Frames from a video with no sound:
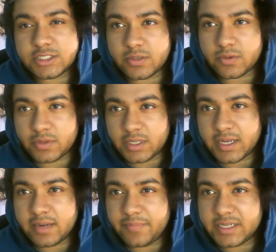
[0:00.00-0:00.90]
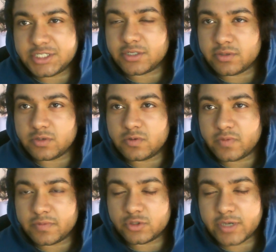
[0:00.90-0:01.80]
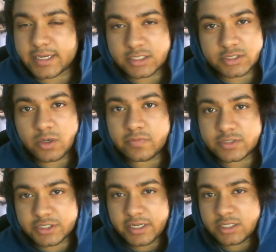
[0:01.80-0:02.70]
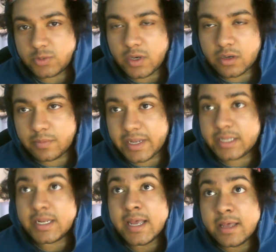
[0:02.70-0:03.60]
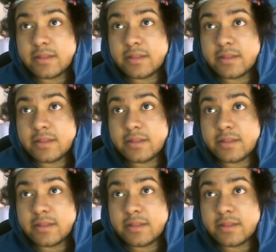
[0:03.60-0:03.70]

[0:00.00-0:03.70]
so the kind of basic groove of the track doesn't overstay its welcome, and